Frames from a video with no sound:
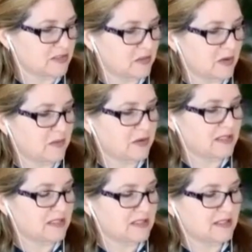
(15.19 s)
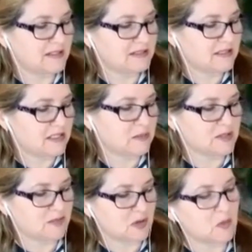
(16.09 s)
So, one was
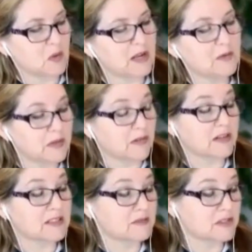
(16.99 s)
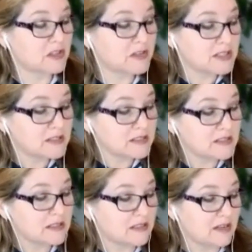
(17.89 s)
tips for working with aggressive students,